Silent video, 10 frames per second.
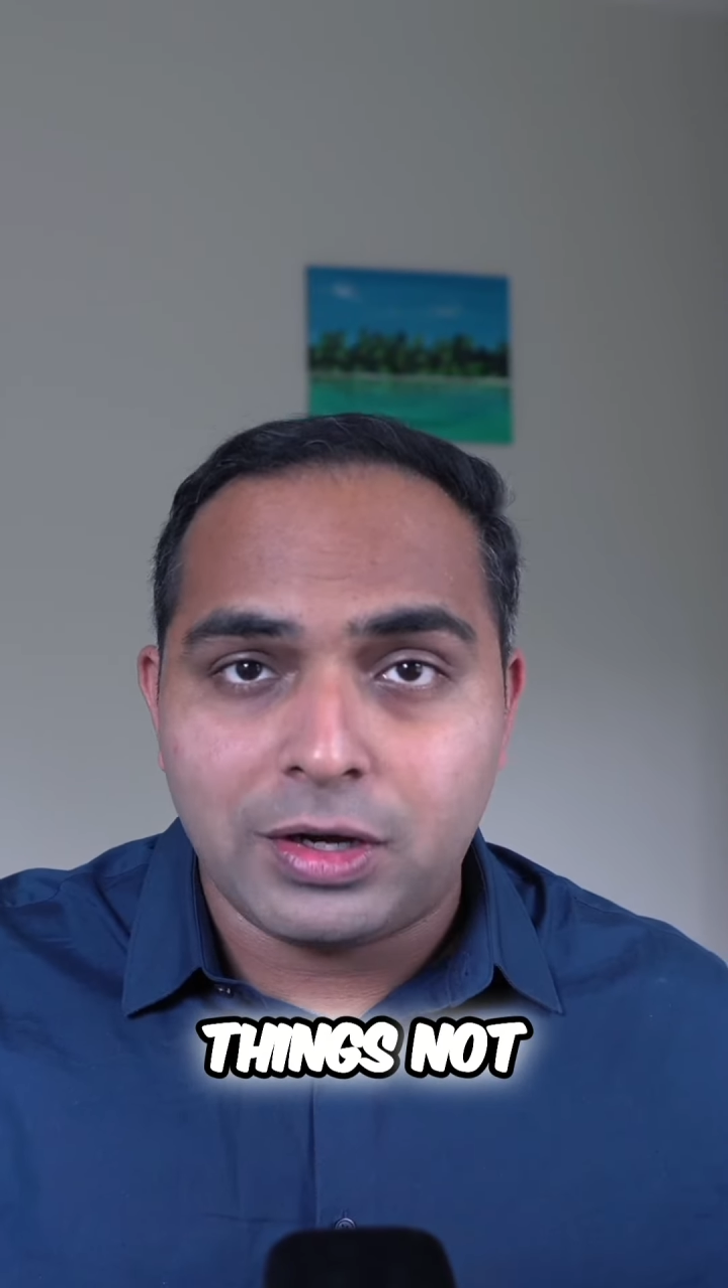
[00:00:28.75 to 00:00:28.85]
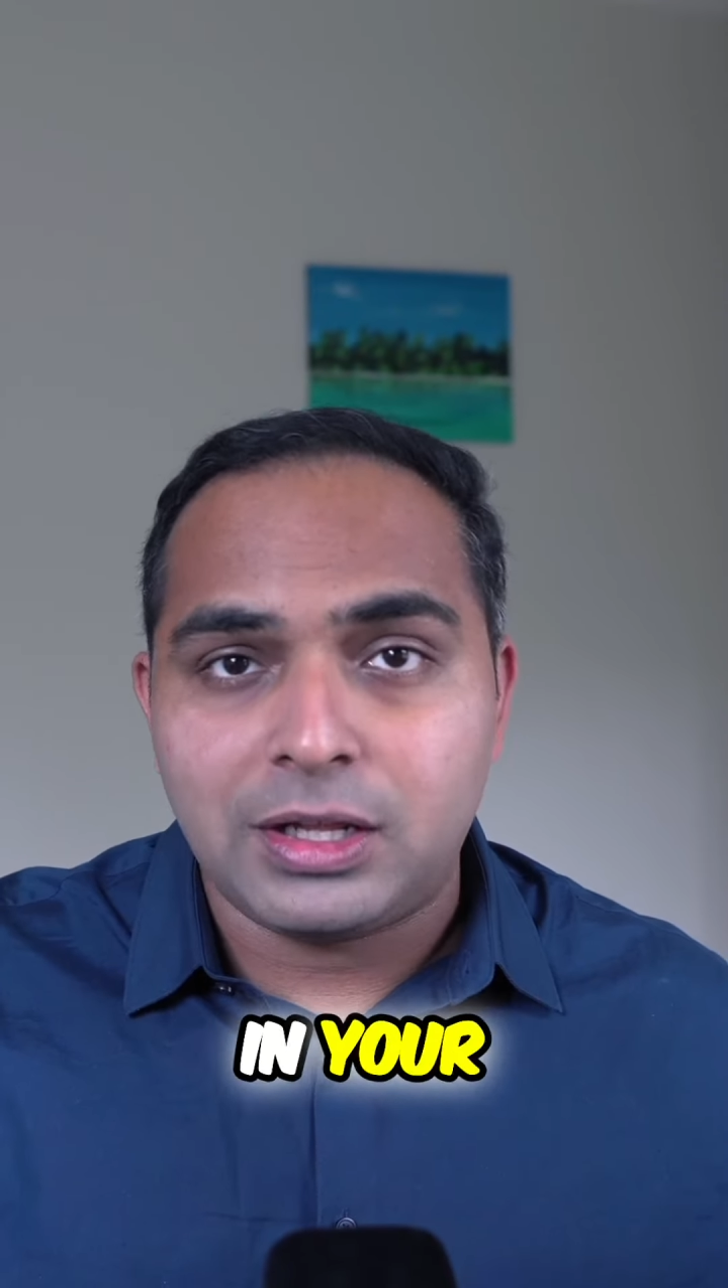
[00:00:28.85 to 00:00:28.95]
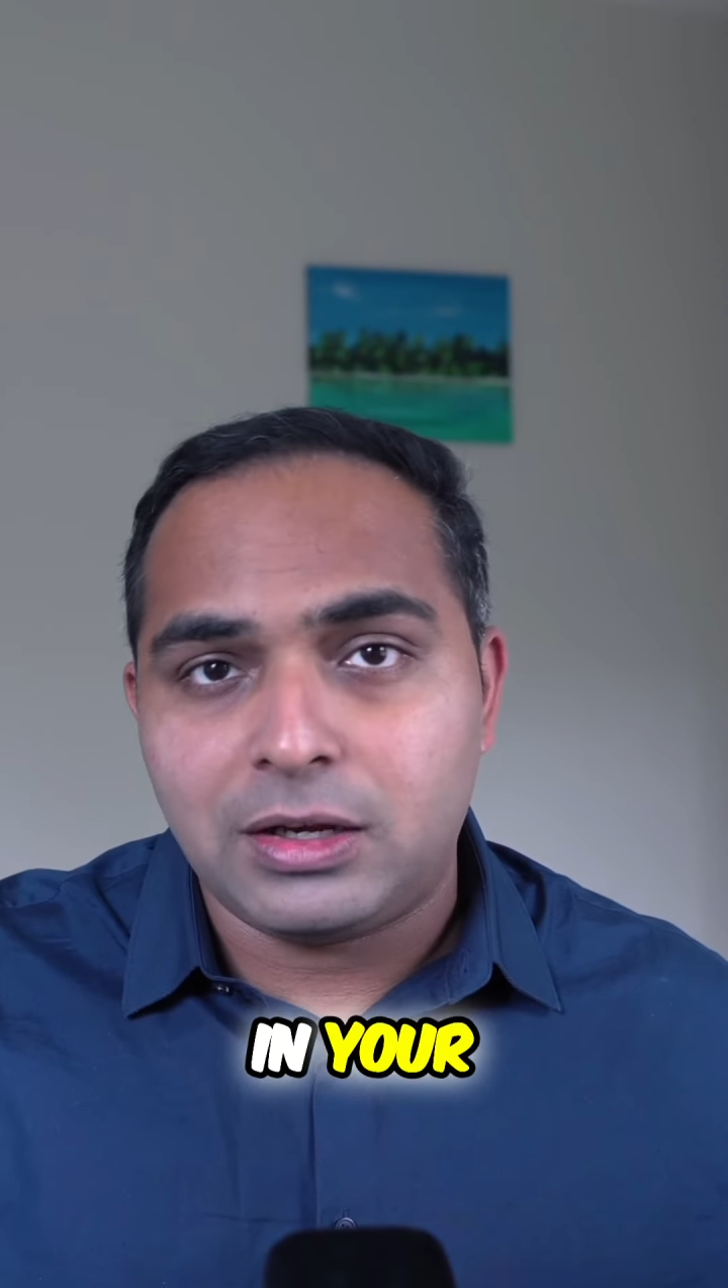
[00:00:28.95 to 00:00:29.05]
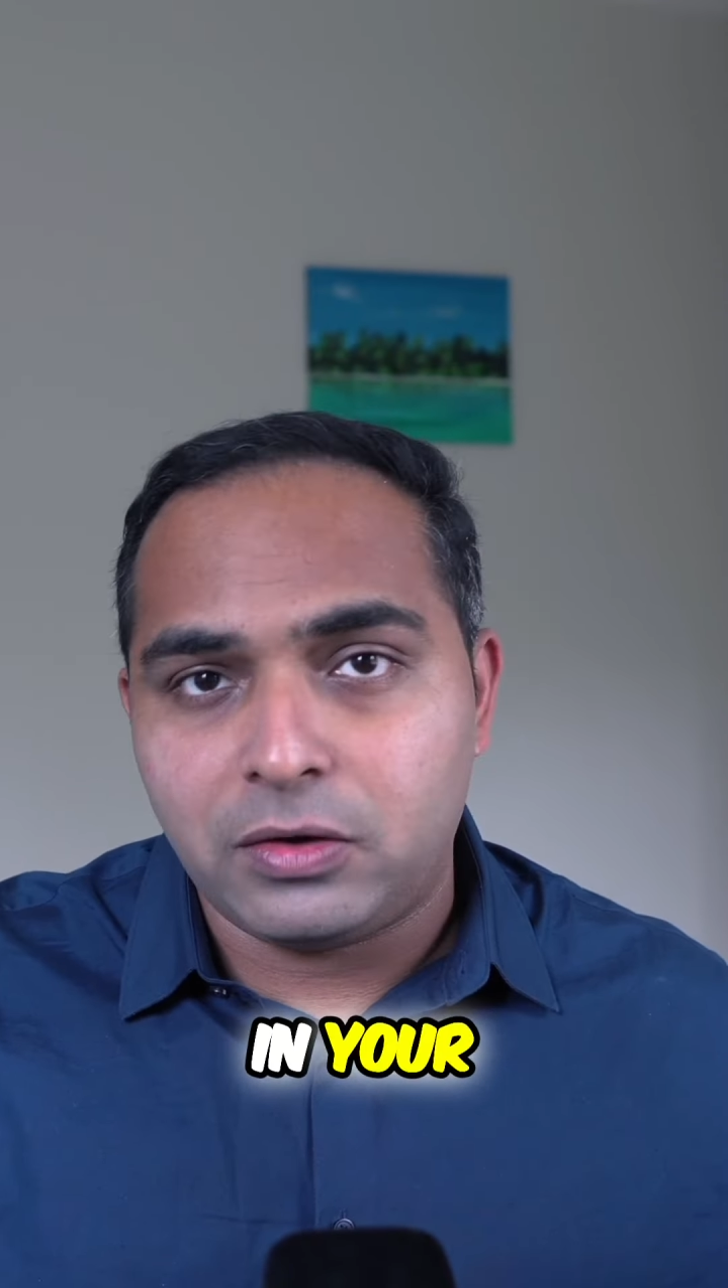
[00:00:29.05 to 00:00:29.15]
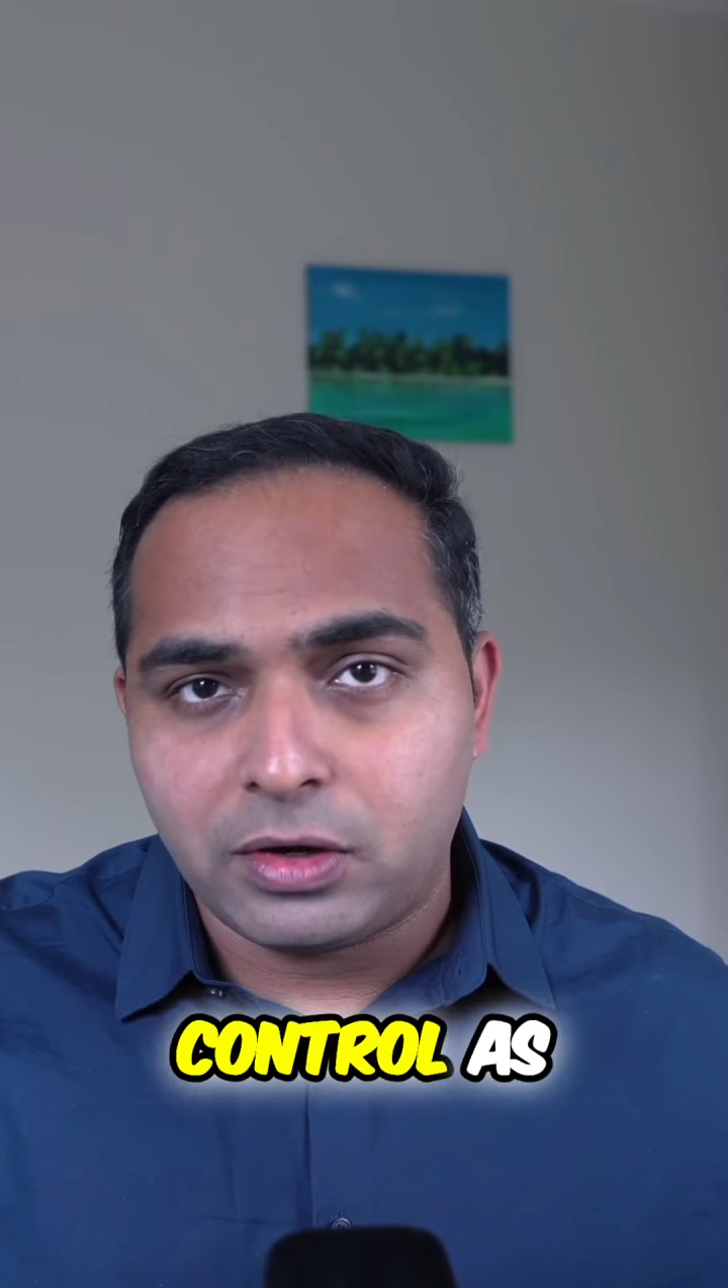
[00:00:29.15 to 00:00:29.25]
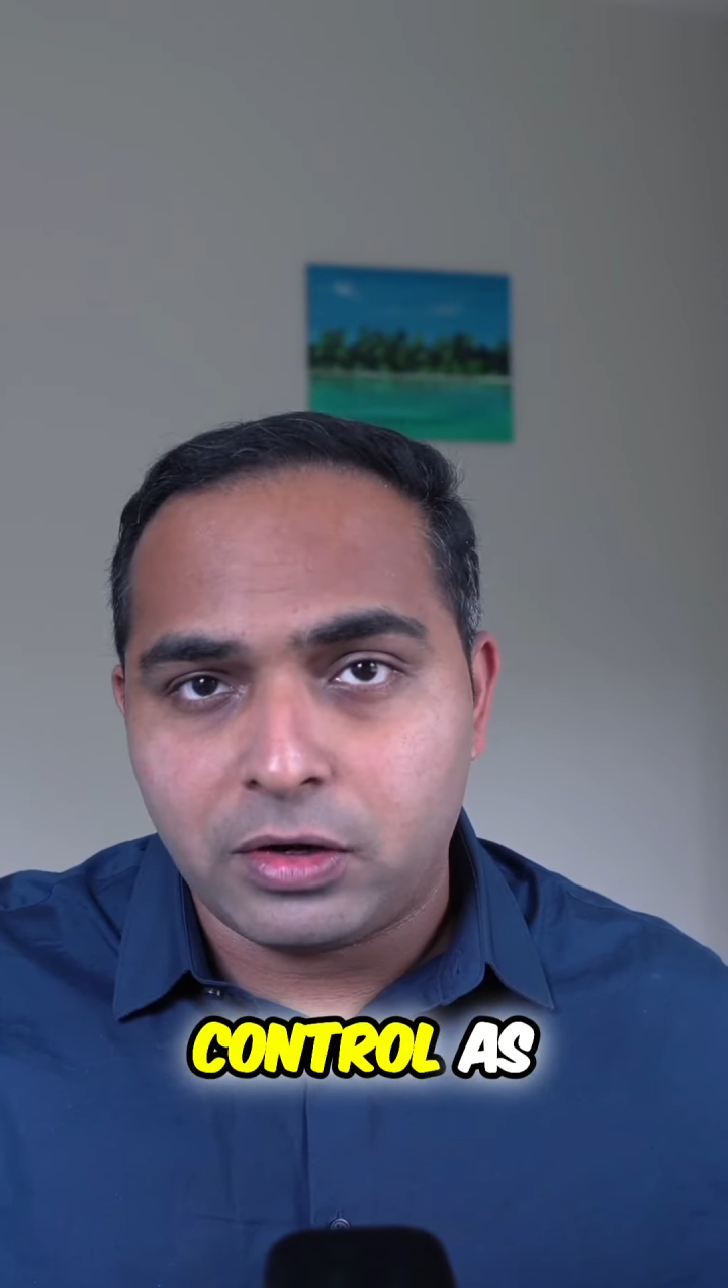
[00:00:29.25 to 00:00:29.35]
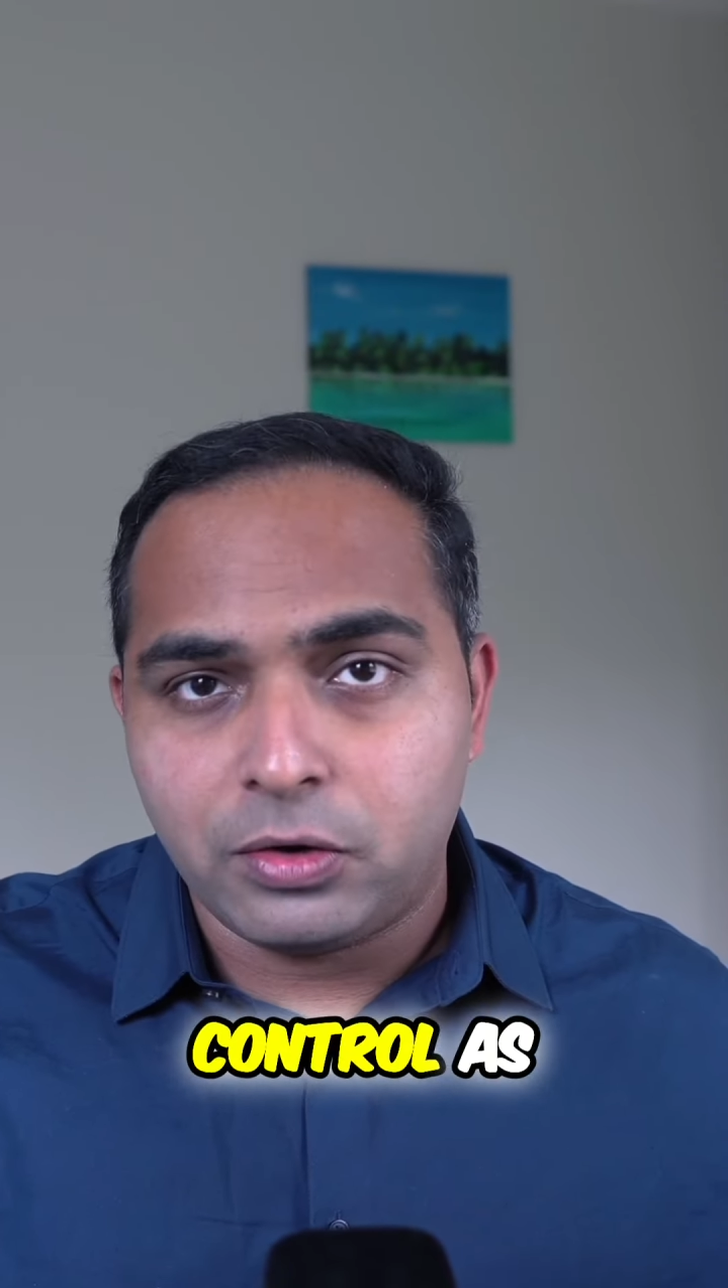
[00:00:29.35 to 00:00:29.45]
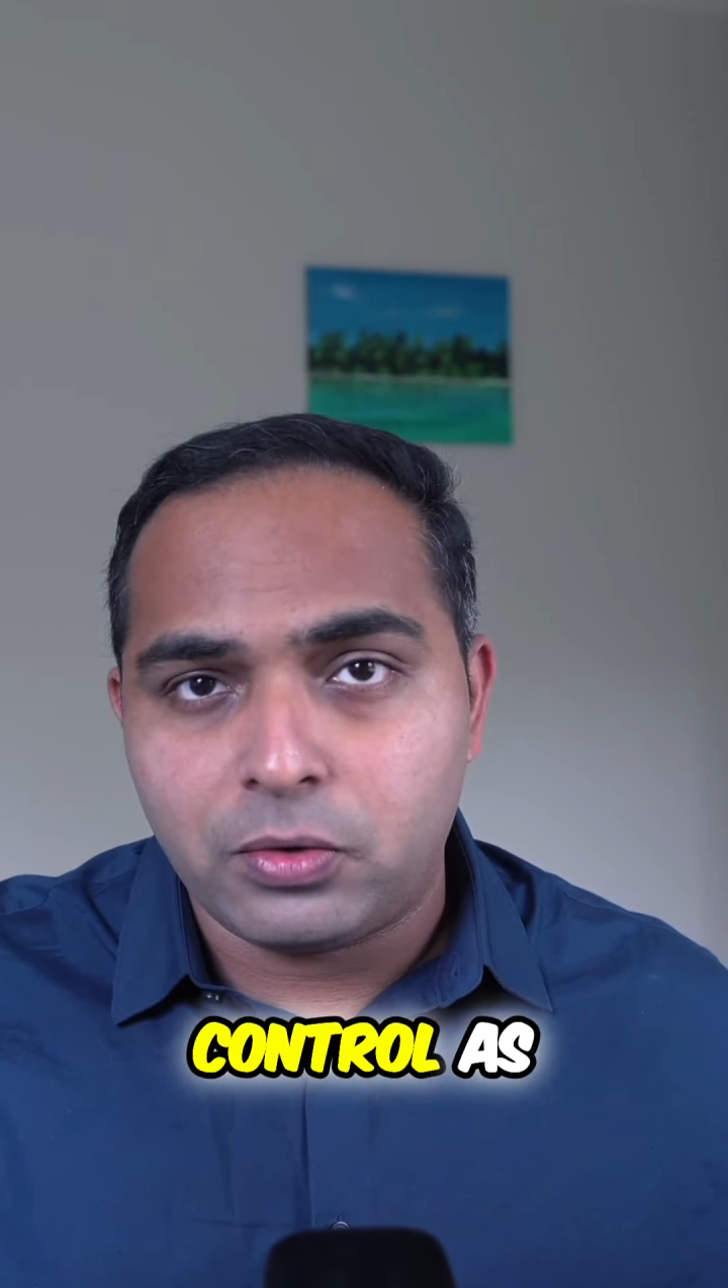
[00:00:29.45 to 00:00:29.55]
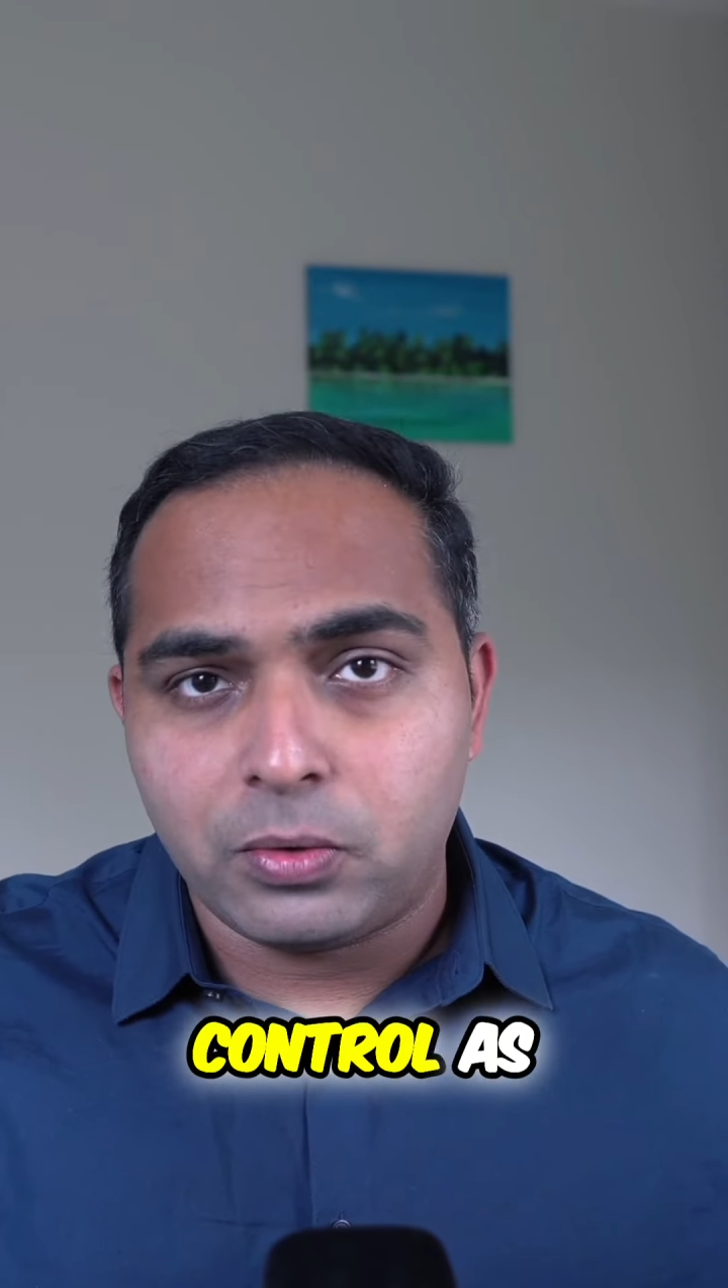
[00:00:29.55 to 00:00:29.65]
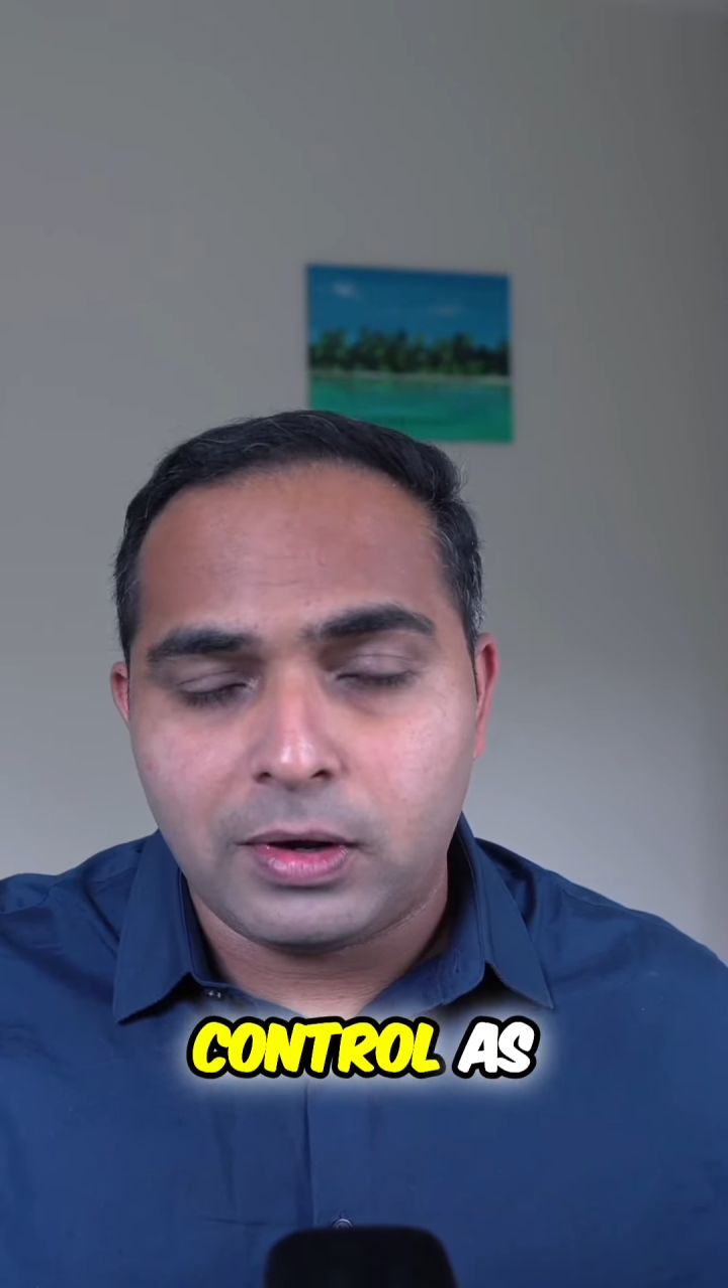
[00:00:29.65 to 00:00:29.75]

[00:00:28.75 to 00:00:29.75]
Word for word: in your control